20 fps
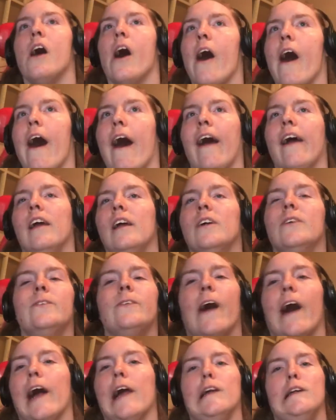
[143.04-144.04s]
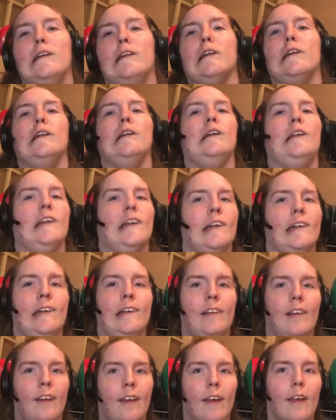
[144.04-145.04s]
I imagine to
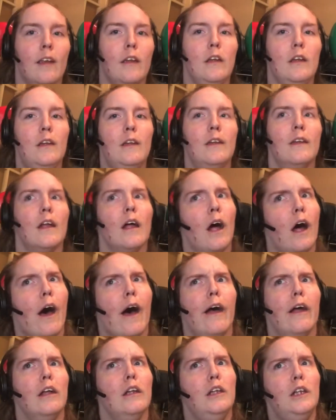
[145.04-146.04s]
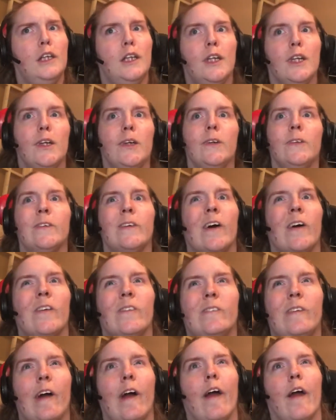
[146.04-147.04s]
kids I seem a
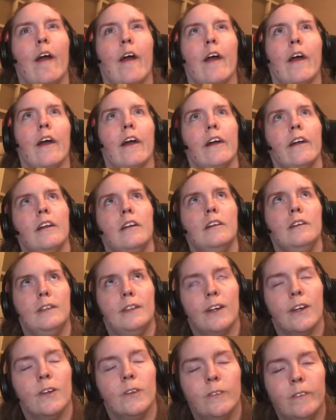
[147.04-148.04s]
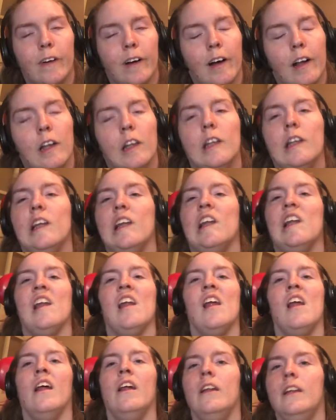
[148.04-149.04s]
bit different,
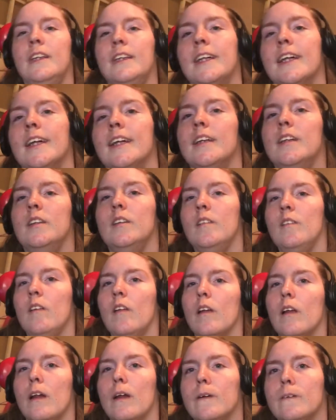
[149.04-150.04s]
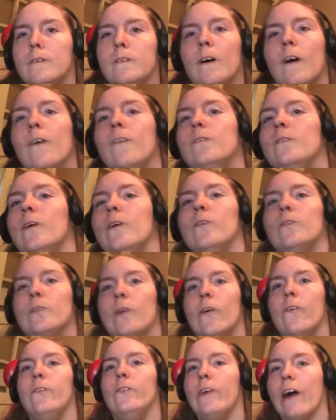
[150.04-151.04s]
since if I'm in
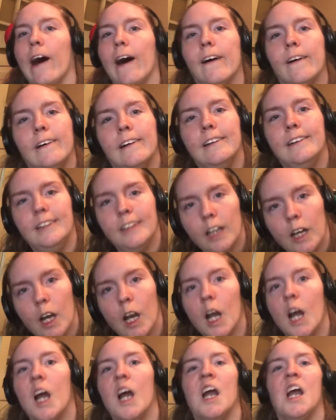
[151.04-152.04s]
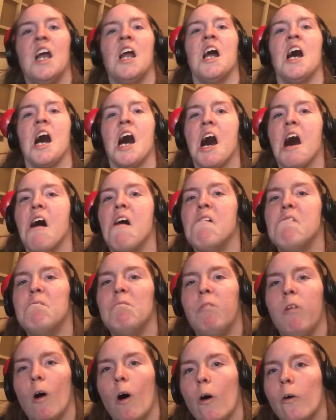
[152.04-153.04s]
my power chair, I'm
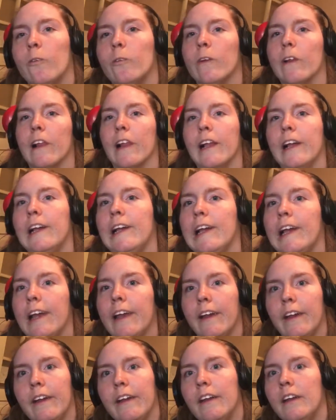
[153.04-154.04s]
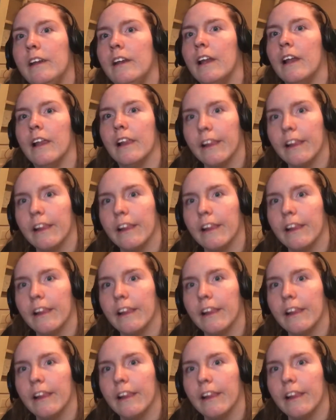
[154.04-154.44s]
probably in